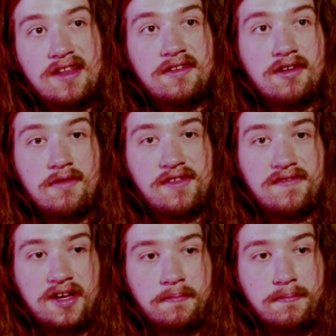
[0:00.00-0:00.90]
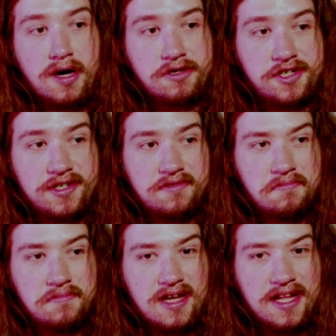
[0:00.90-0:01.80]
just in terms of motion
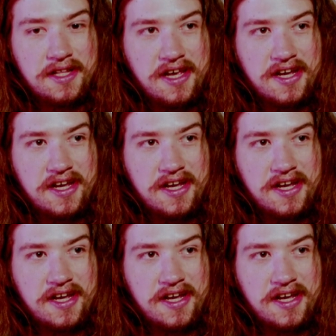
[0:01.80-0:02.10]
and